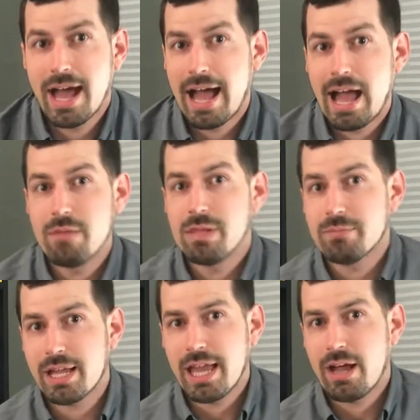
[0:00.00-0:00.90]
I'm at
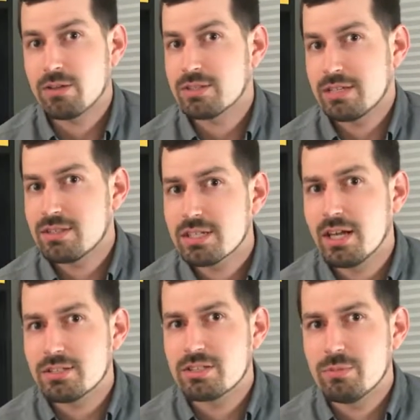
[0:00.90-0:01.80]
my house as the
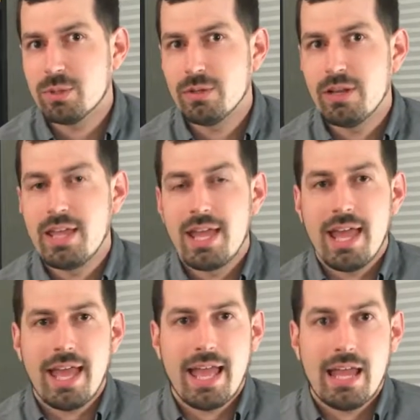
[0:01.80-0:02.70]
customer
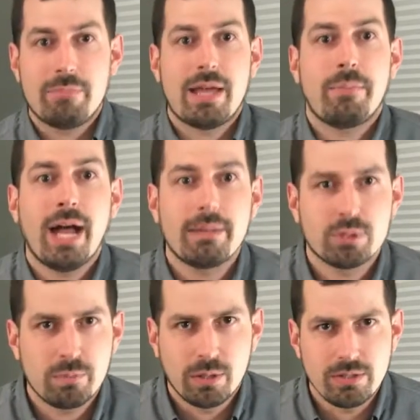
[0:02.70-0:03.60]
and my
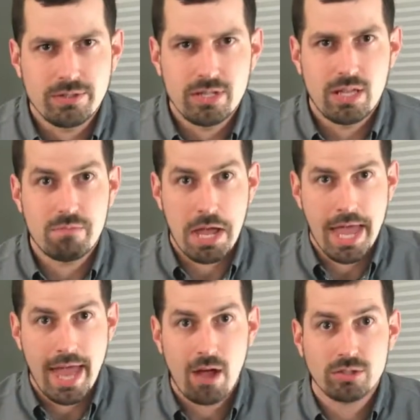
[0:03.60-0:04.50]
pipes burst and my
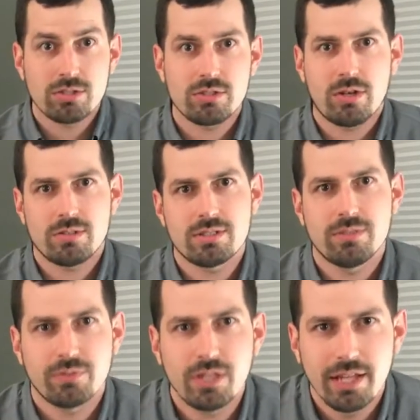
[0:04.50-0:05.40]
house starts to
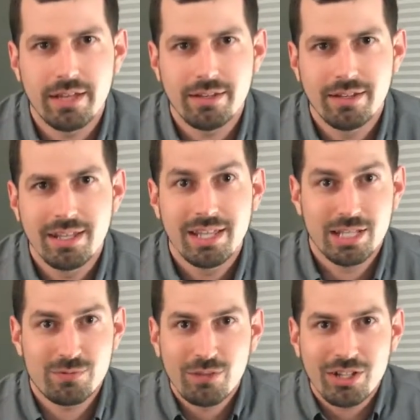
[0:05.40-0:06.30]
flood.
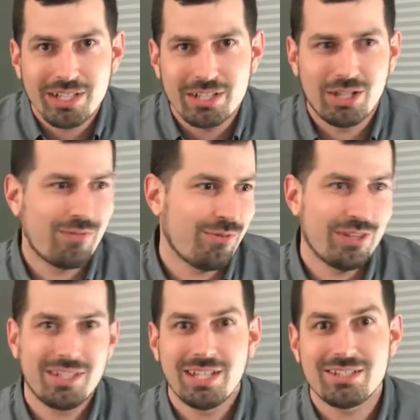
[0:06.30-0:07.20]
It's flooding enough for
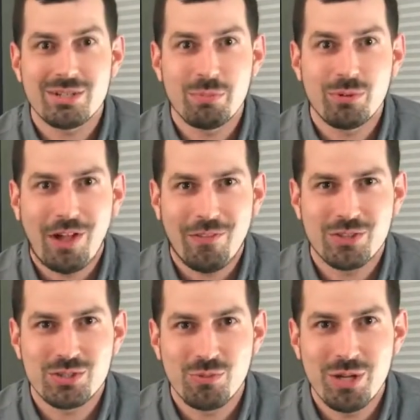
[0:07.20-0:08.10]
the kids to pull out the
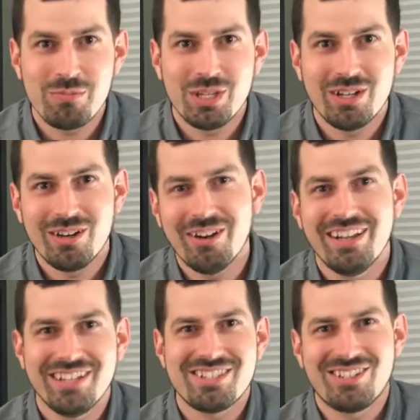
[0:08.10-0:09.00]
swim gear
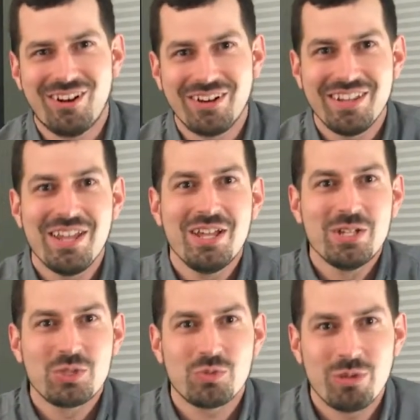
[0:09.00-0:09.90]
and start
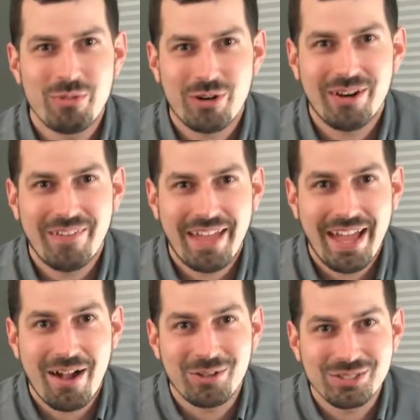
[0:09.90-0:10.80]
swimming around the
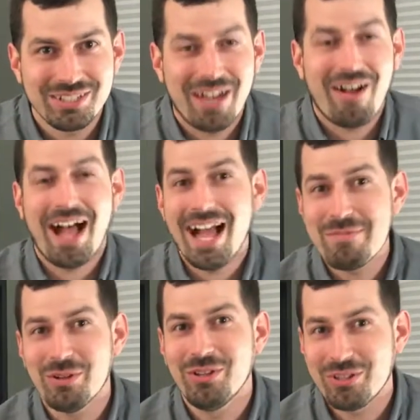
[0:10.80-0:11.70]
house. Now,
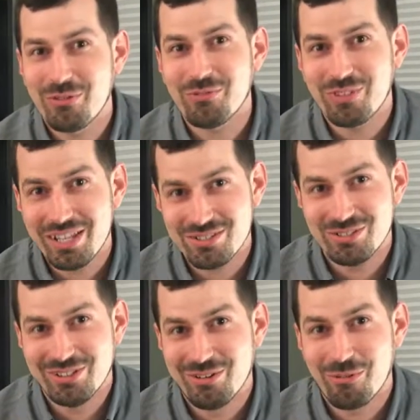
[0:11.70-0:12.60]
I'm a little
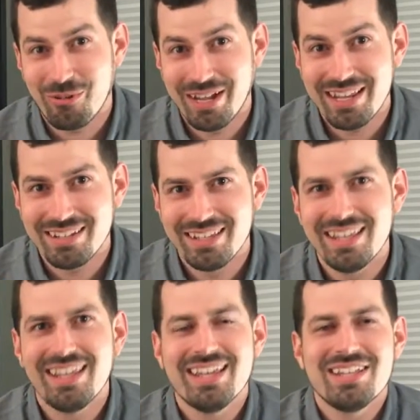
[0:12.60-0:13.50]
flustered, right?
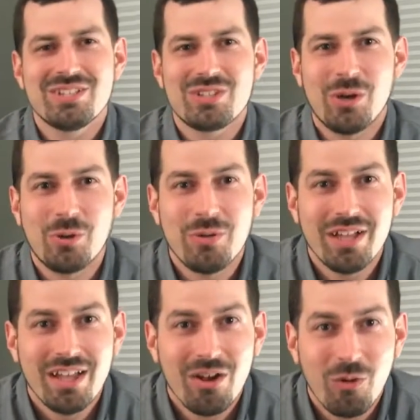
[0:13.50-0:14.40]
So
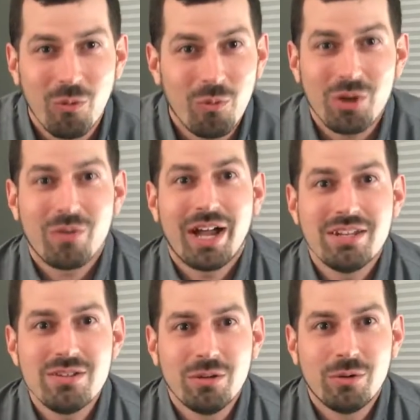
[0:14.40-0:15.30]

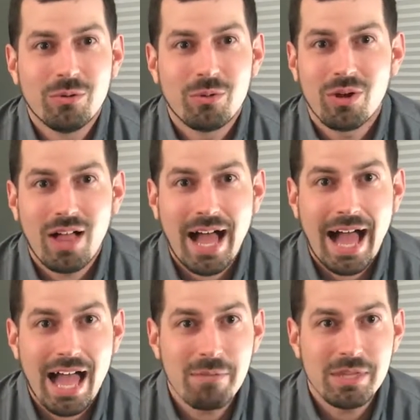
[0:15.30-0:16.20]
what do? Well,
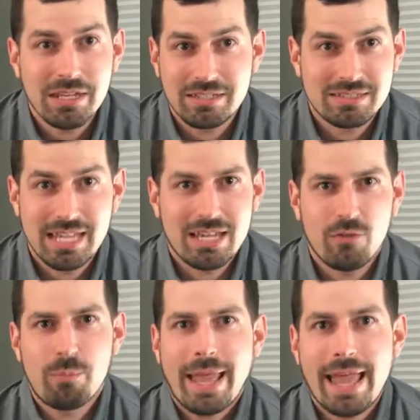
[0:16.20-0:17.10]
I'm in a state
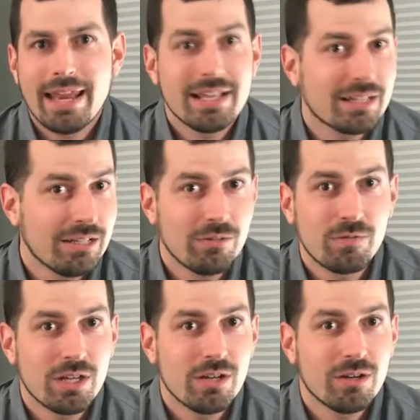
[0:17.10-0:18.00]
of panic and
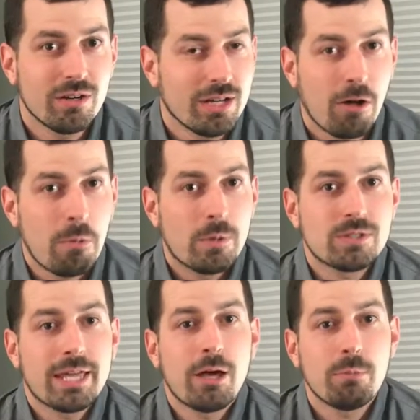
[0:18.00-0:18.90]
fear and
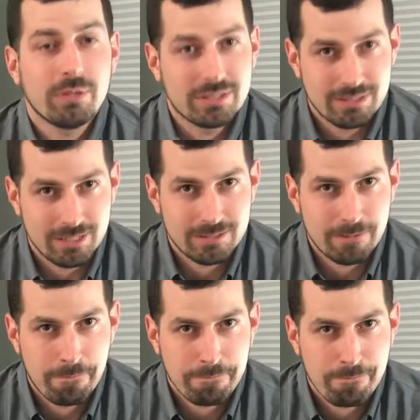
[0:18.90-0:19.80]
almost helplessness.